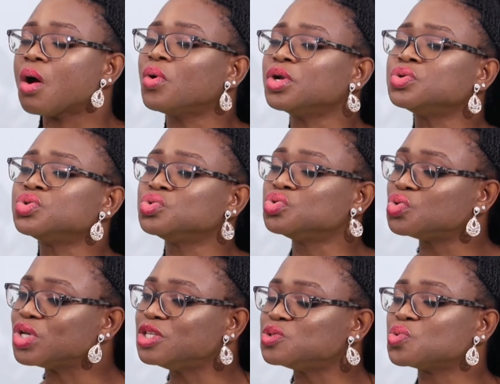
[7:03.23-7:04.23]
what you should
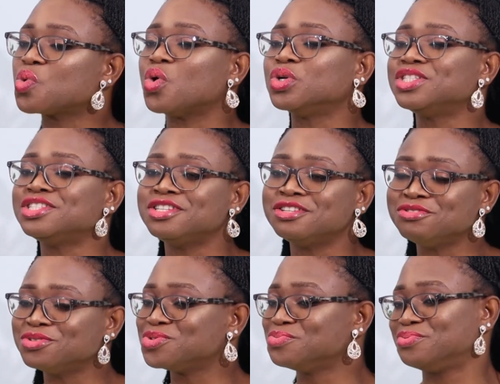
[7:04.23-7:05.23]
do is to
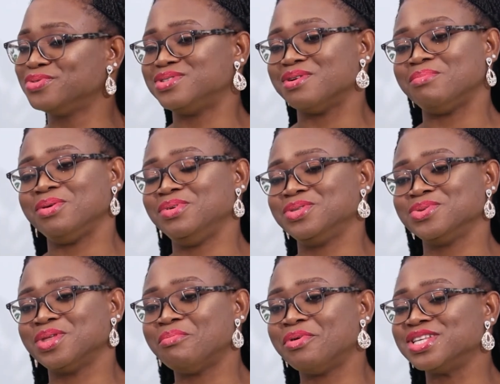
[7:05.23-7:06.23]
continue to put your baby to
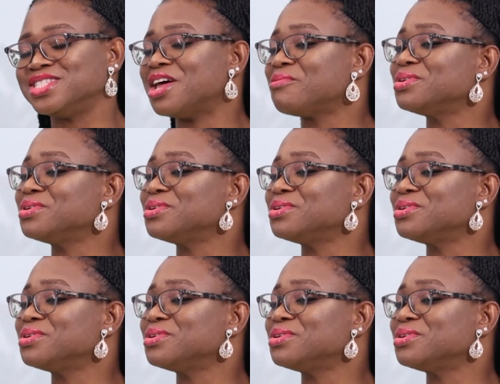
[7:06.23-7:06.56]
the breast. There